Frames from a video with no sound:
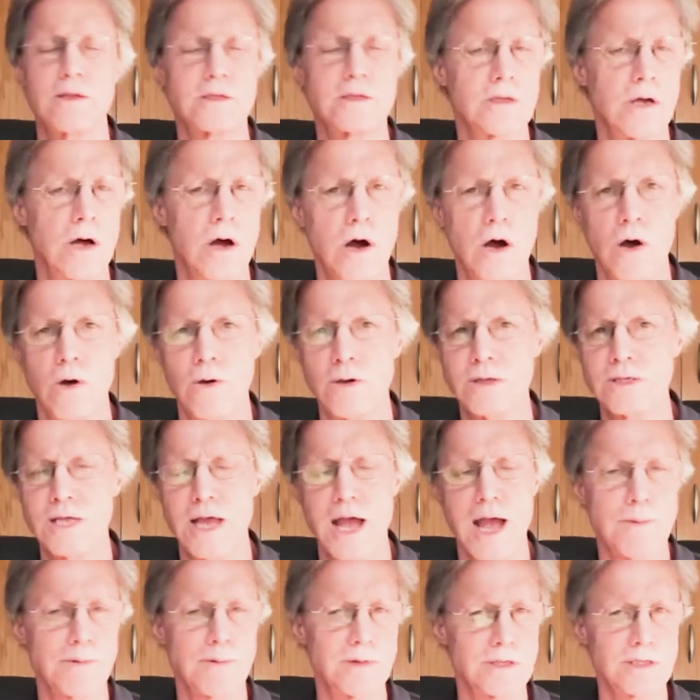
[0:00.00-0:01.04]
This
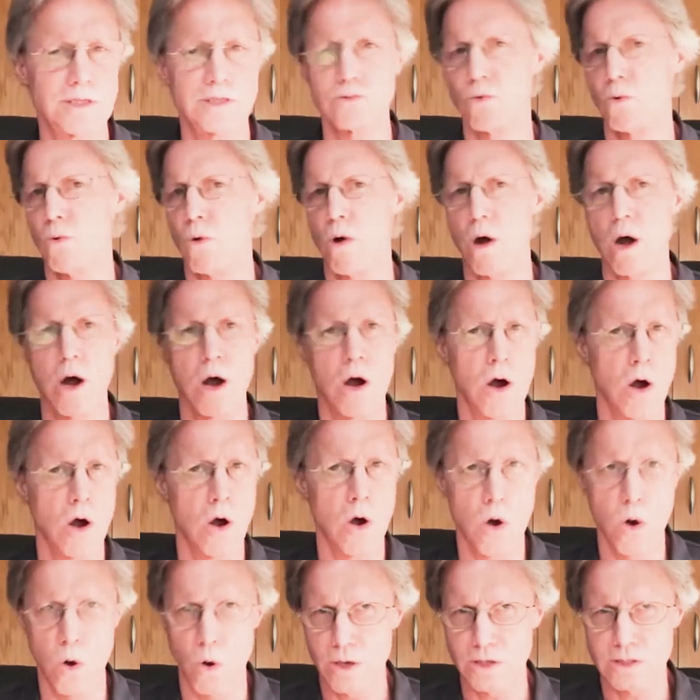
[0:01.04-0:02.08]
always happens. This is
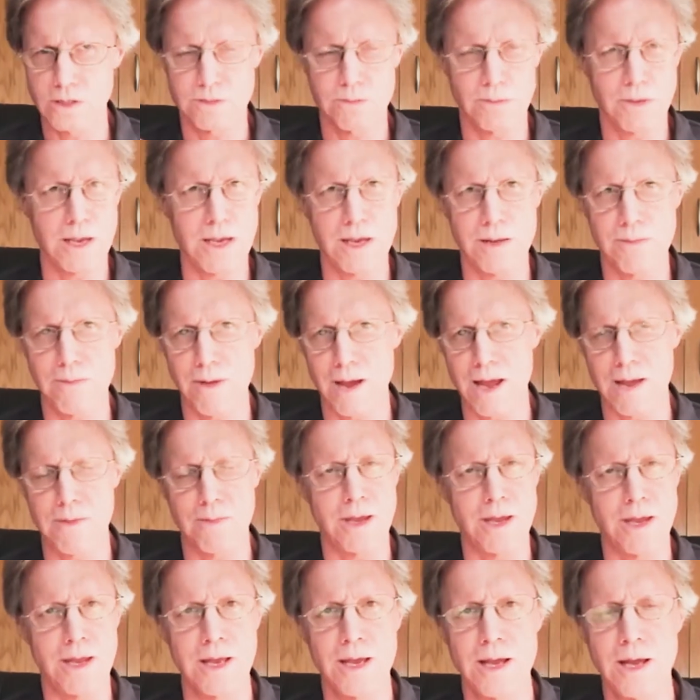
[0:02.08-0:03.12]
woe is me,
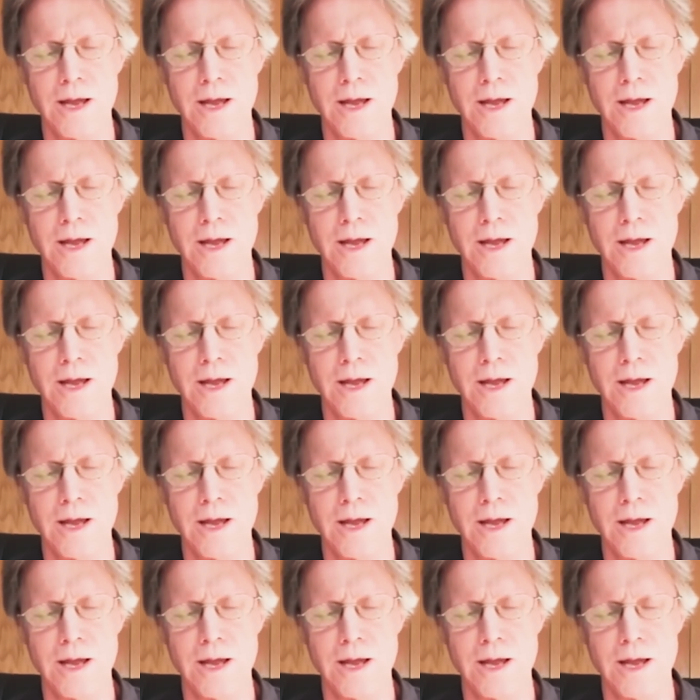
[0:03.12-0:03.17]
baby.